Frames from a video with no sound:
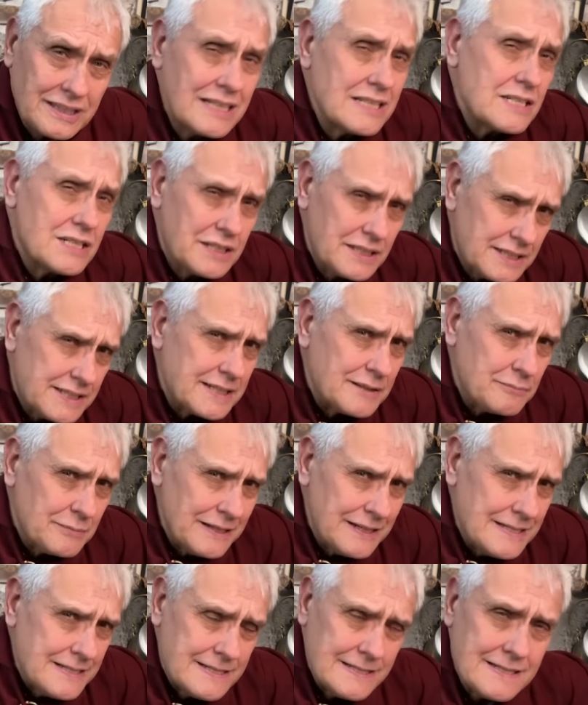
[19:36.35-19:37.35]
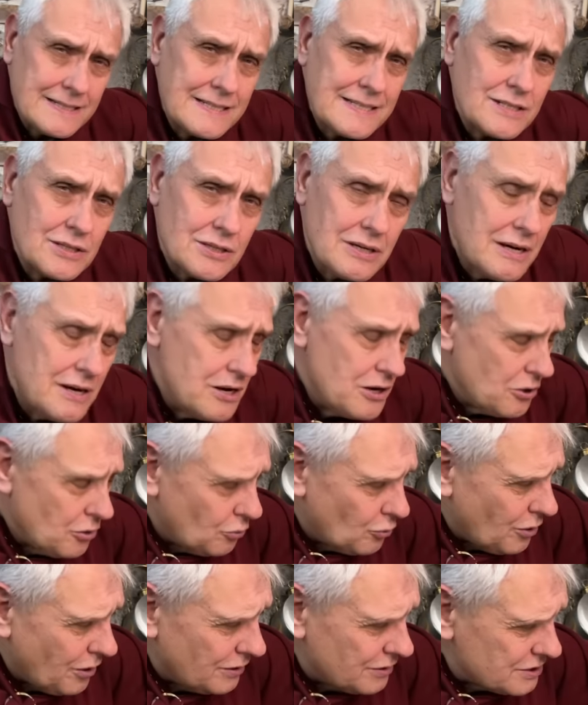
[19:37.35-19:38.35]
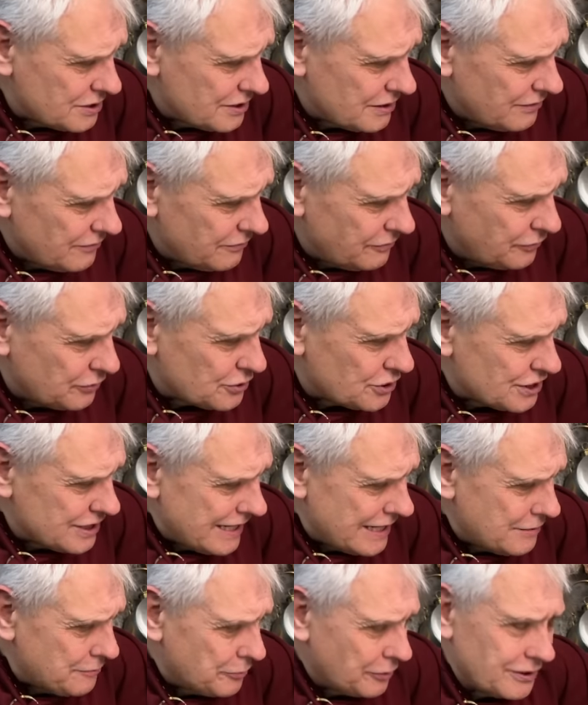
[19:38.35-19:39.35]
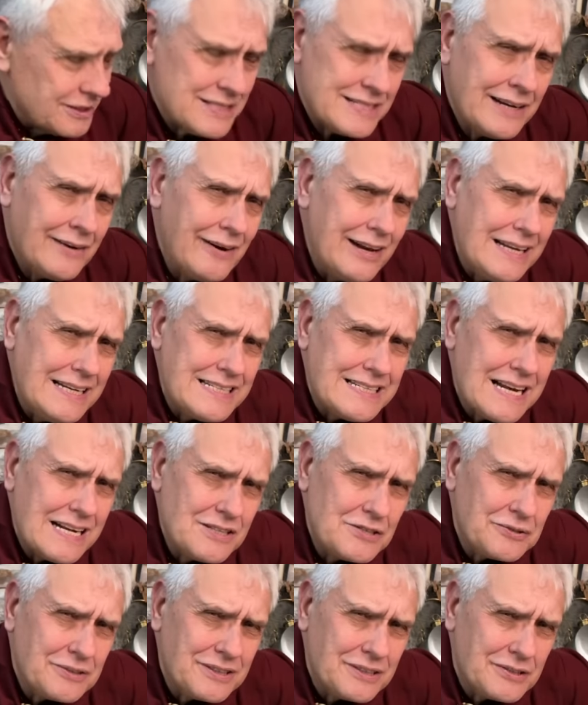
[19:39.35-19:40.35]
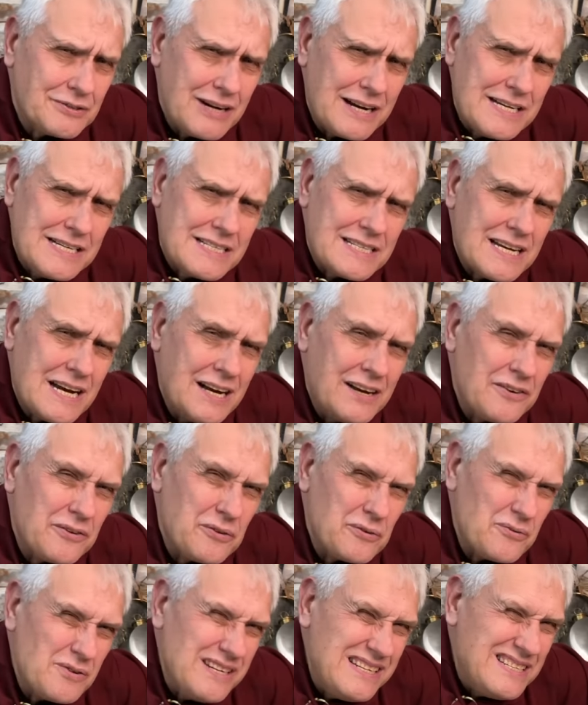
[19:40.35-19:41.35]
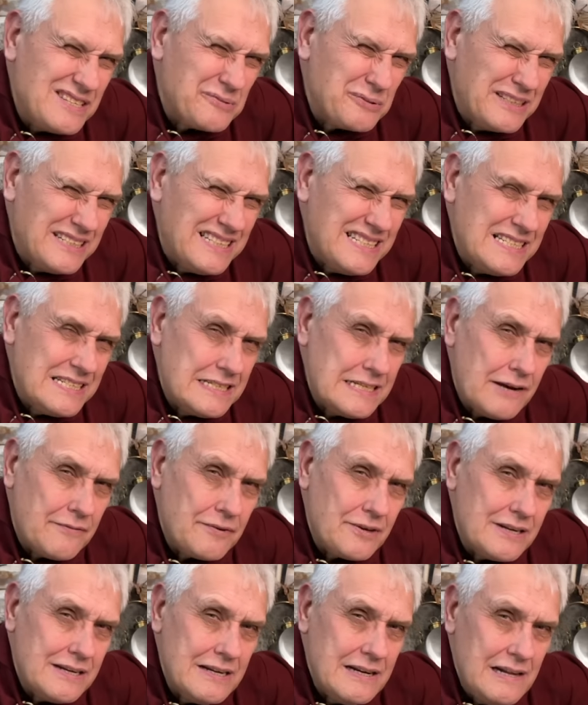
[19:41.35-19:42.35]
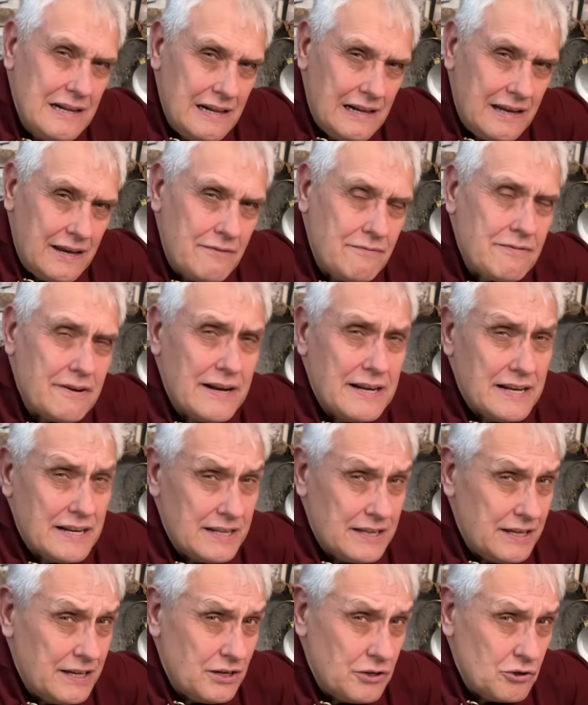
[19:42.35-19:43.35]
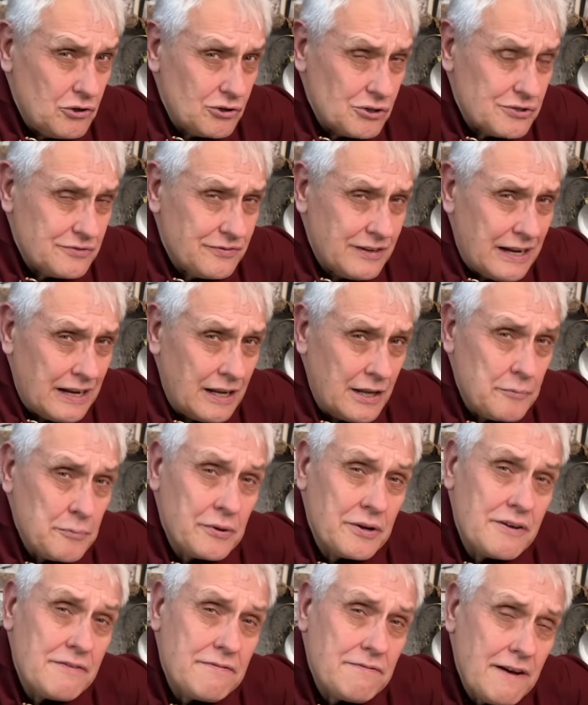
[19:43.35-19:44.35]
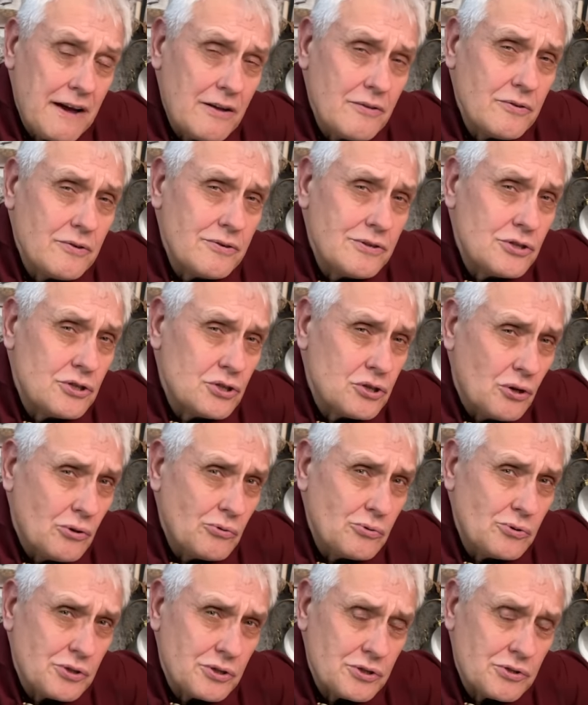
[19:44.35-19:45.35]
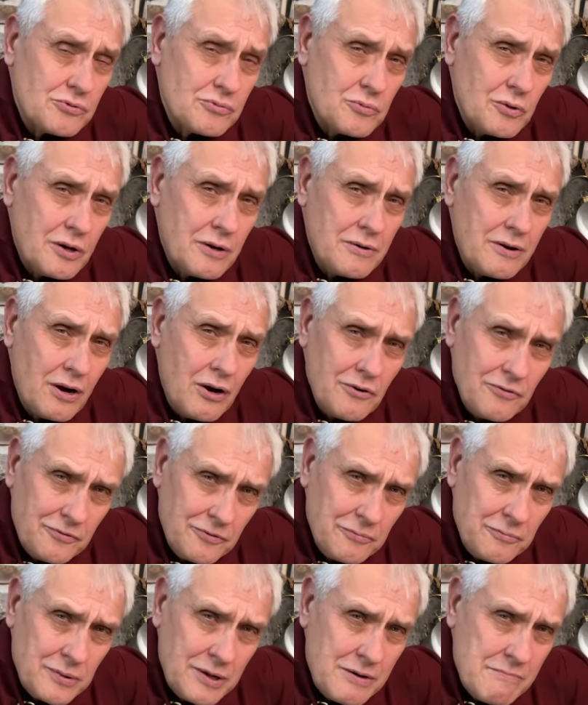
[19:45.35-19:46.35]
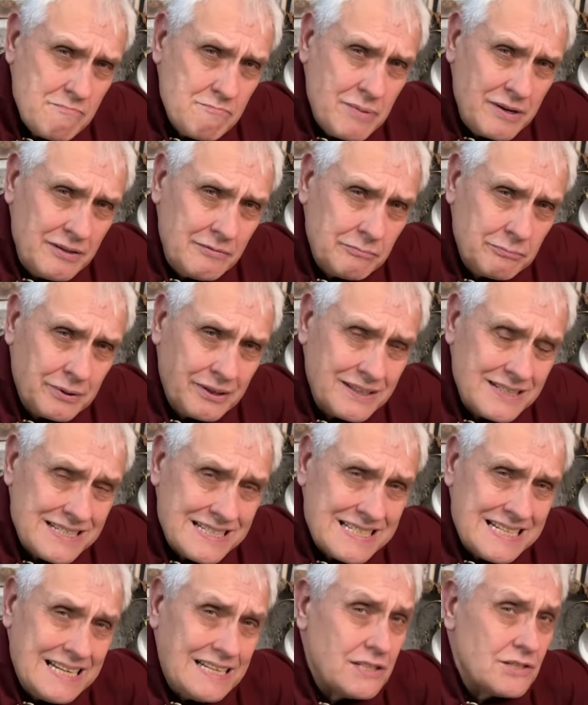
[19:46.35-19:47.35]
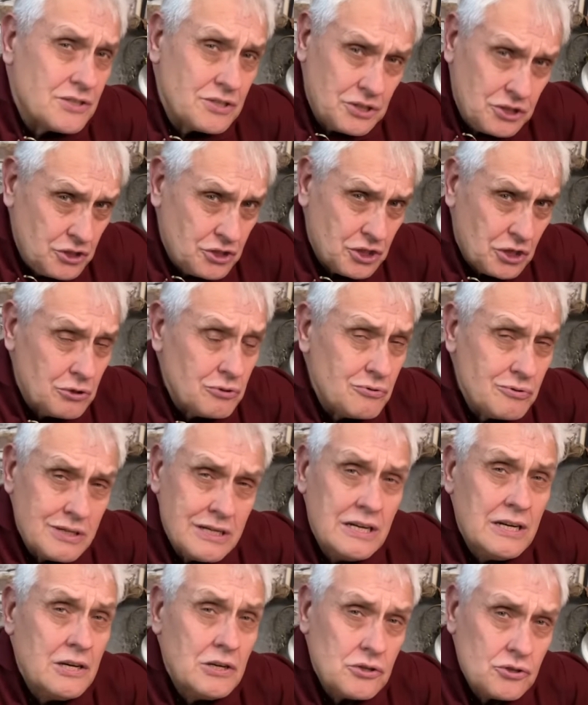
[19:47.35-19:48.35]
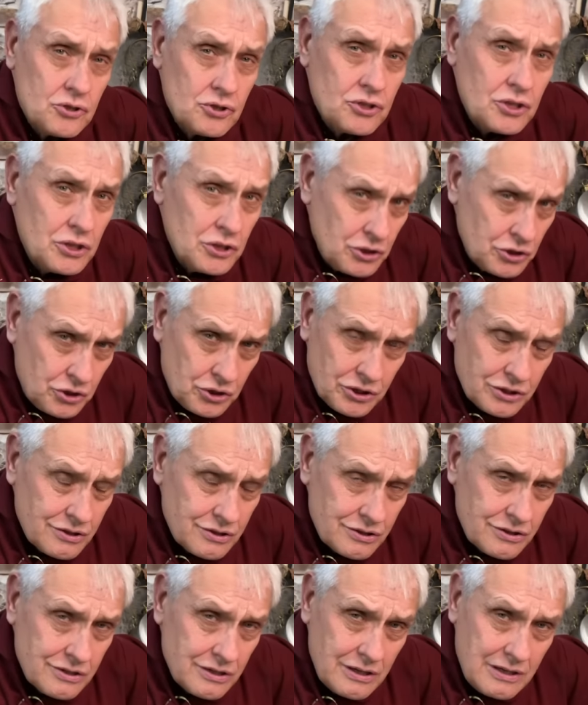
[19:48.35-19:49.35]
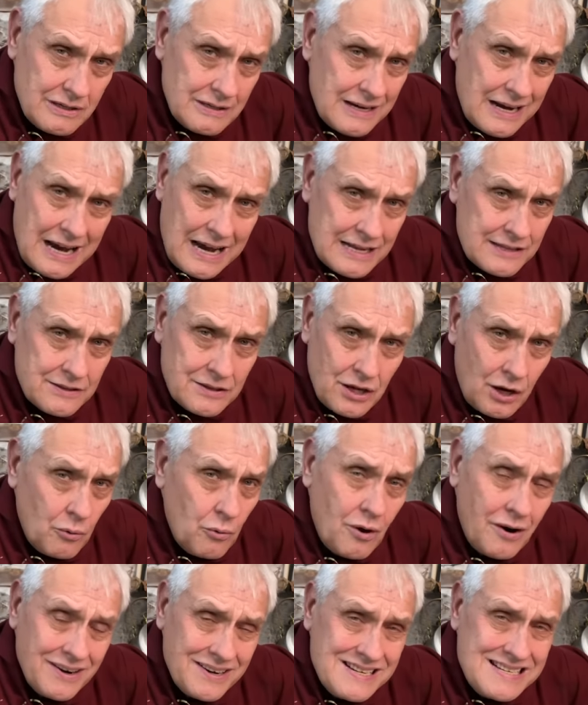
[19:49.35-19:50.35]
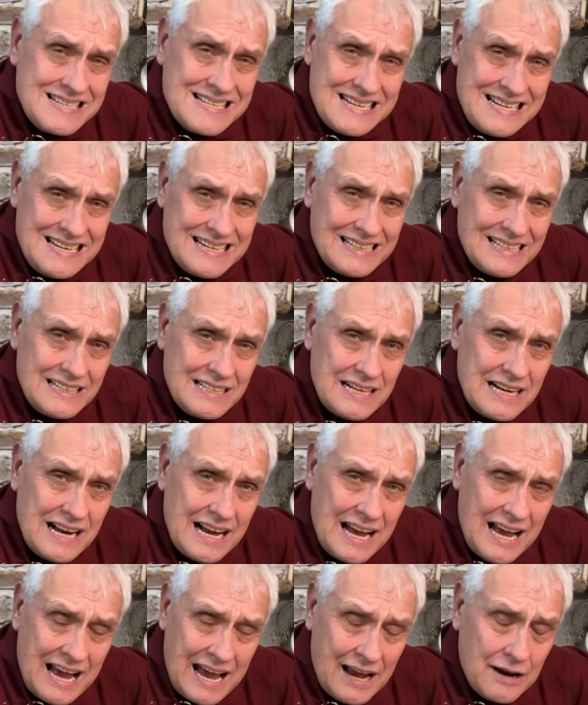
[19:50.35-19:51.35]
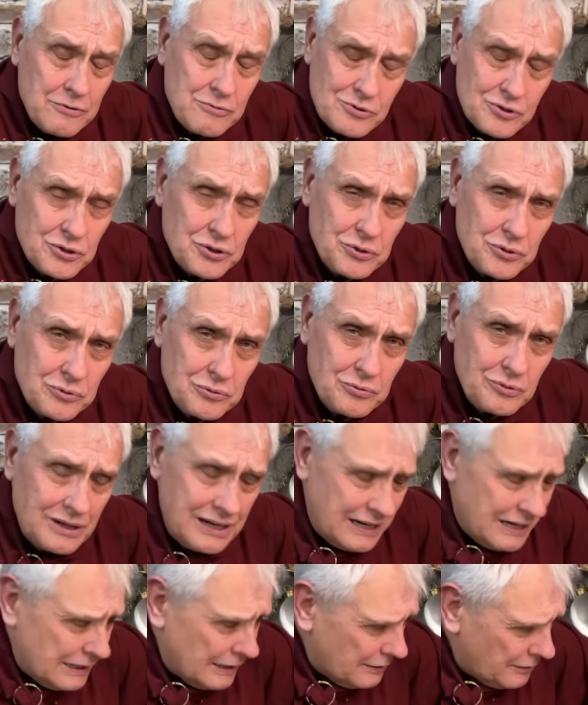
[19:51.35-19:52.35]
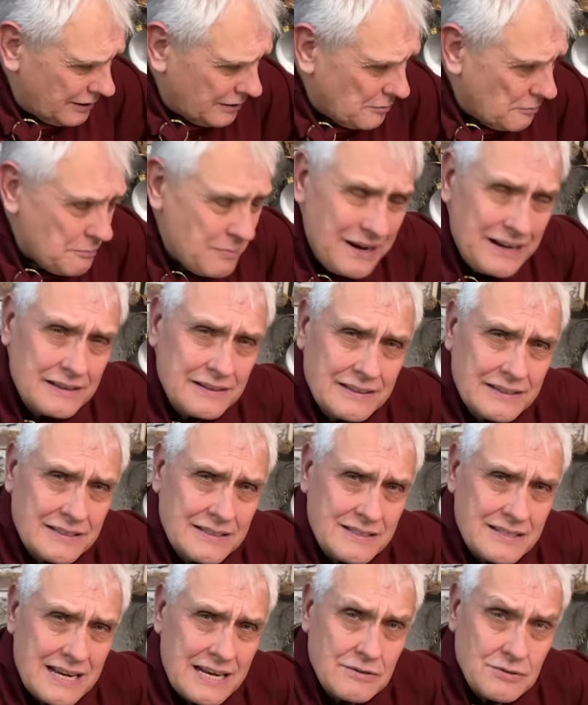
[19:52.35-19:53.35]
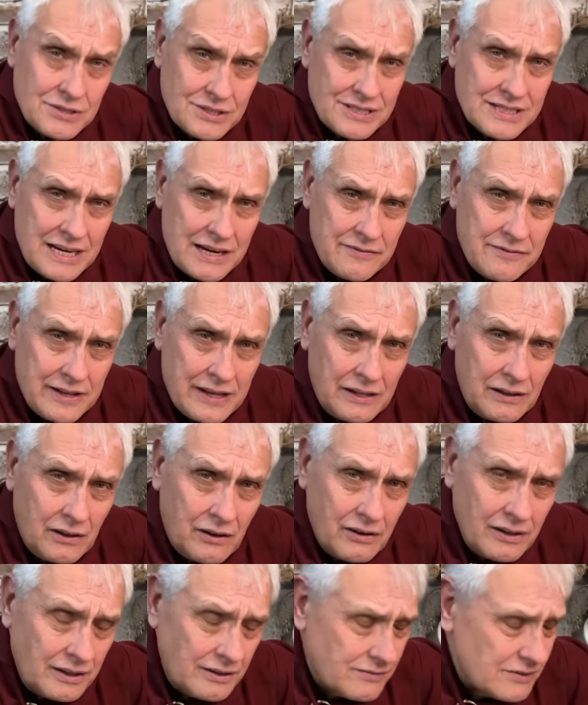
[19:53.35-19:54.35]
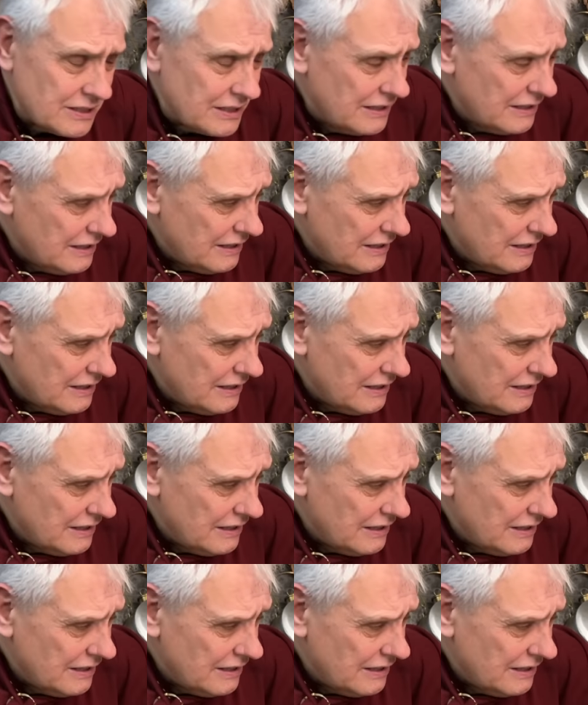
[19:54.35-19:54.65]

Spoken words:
That's going to come later. This was for snake bites. Now, Alexander the Great, 327, invaded the Indus Valley, but he found that his soldiers were often being bitten by snakes, and his own surgeons had no idea how to combat this, how to save their lives.